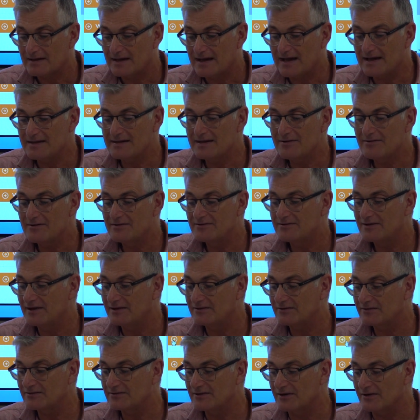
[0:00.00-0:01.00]
and there are
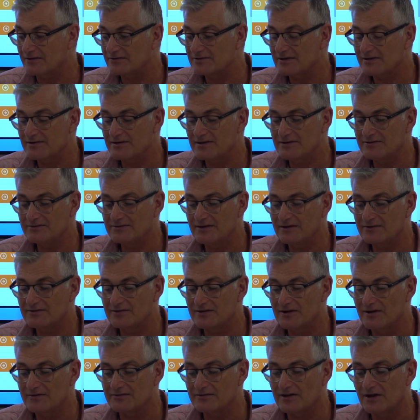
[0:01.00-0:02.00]
teacher's notes. Now, these teacher
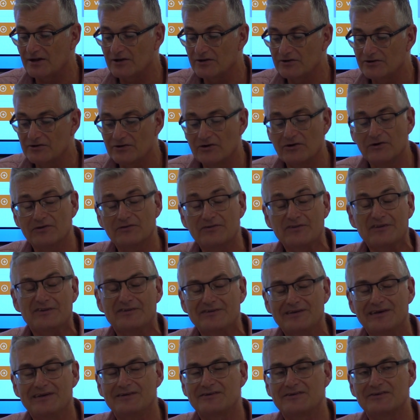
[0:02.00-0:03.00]
notes are not the
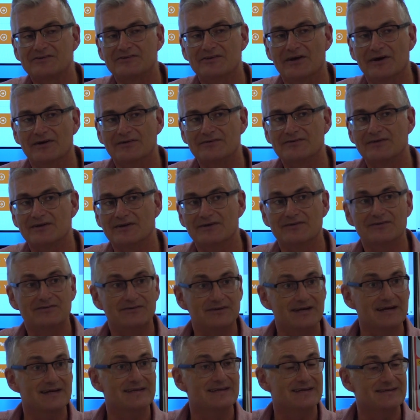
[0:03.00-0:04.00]
teacher's notes that you
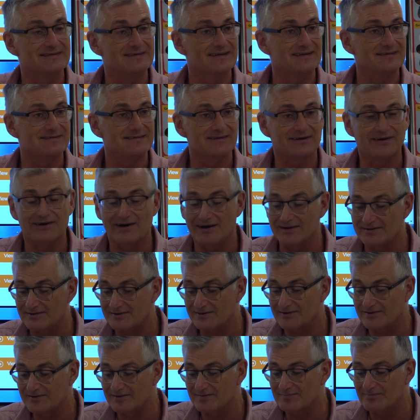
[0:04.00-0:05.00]
see in the teacher guide.
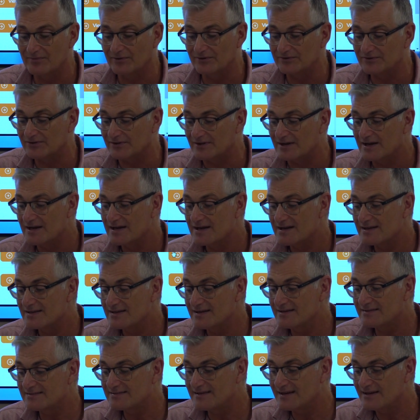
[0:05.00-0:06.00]
This is important.
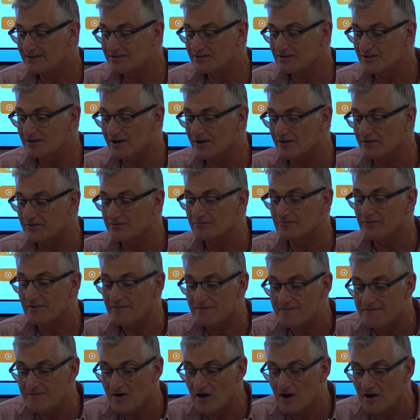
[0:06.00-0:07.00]
These teacher notes
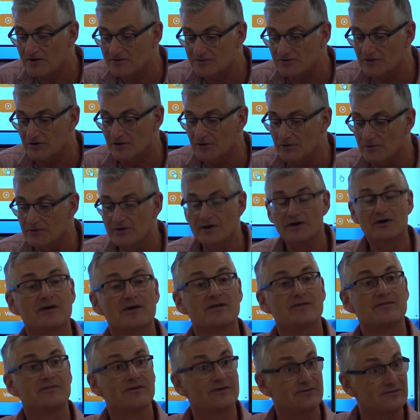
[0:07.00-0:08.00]
refer to
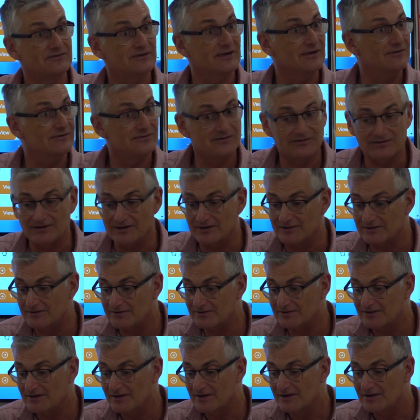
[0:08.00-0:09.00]
the skills
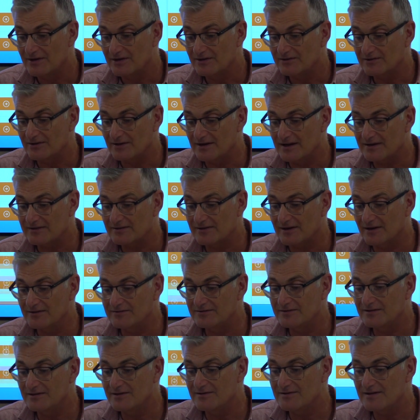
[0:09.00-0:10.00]
sheets. So let's go
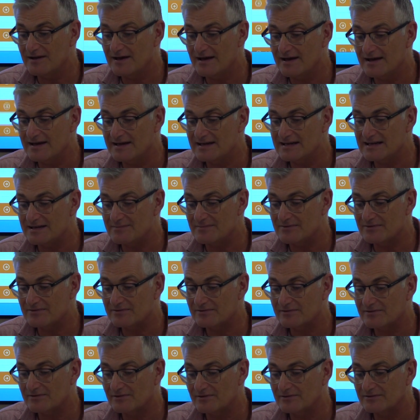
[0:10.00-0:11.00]
to Unit 8. Let me
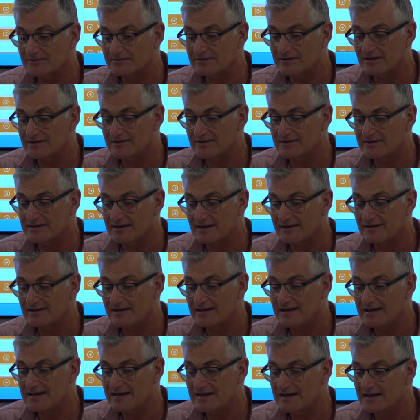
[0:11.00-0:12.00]
scroll slowly down
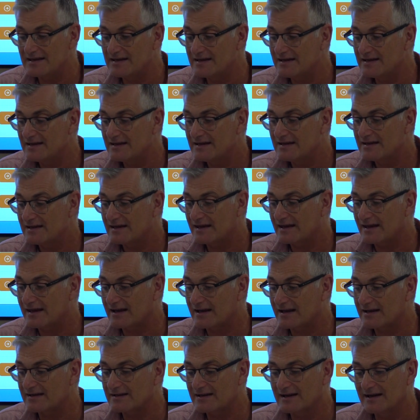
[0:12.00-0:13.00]
here
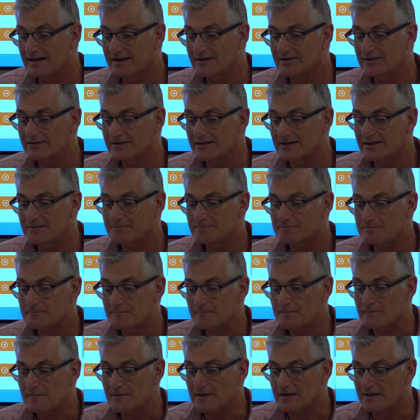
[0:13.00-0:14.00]
and click on that.
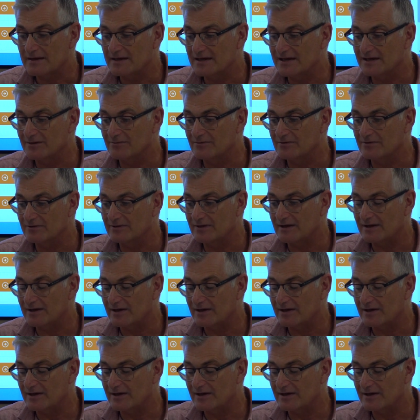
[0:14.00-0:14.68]
It will